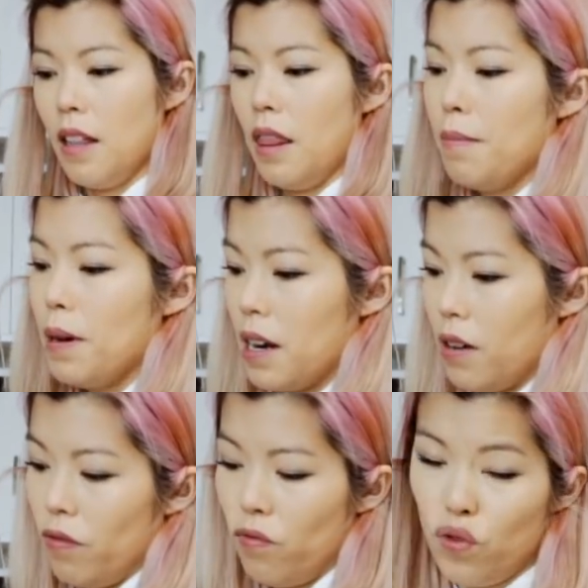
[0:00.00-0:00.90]
the
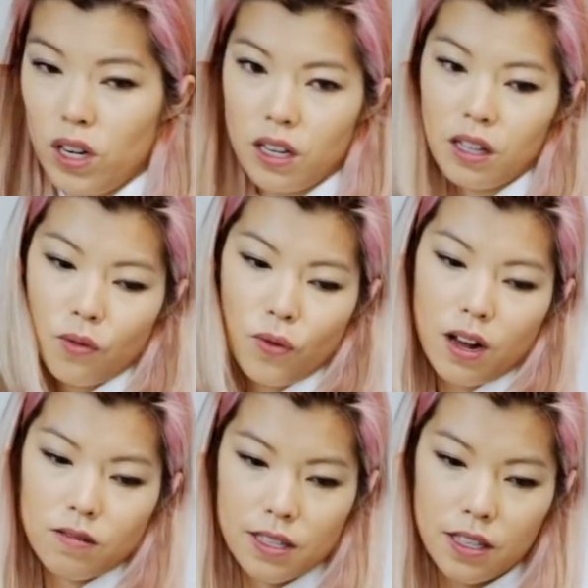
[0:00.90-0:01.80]
butter really
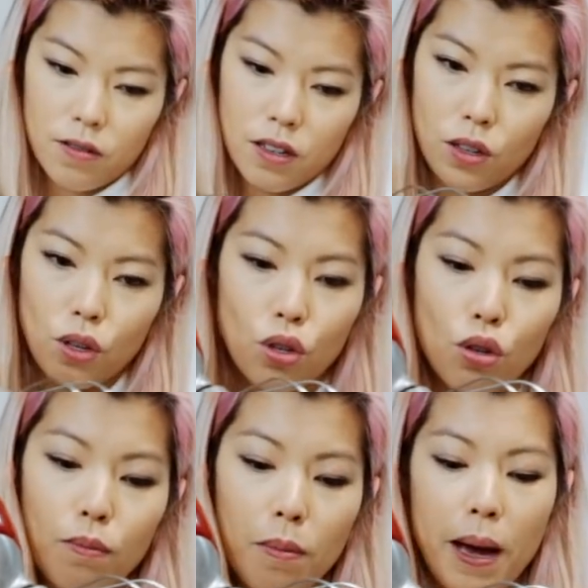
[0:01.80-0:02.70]
well until it goes
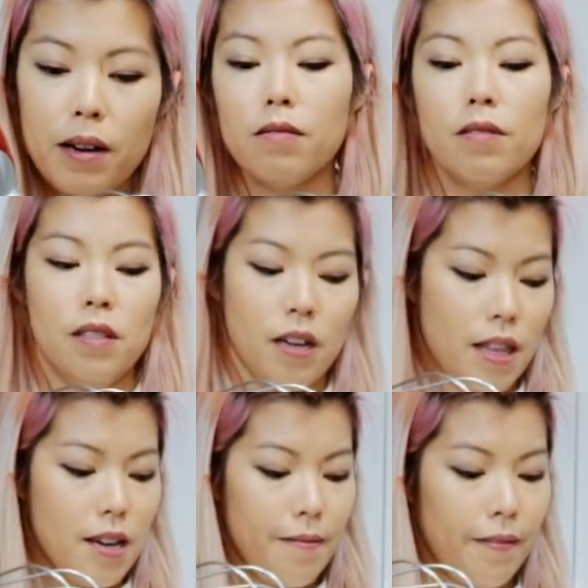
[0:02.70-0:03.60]
super pale, like that.